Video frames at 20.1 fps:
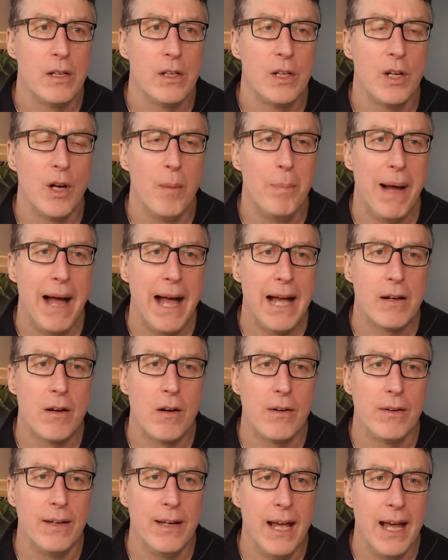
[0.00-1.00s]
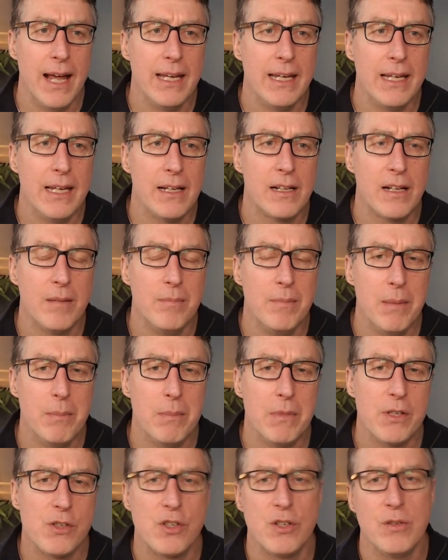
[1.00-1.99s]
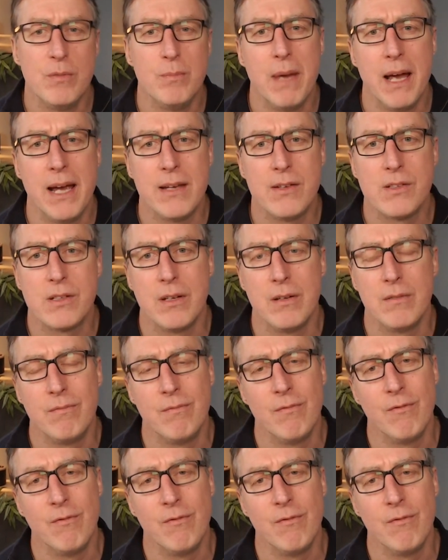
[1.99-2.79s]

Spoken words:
go back on any commitments you made to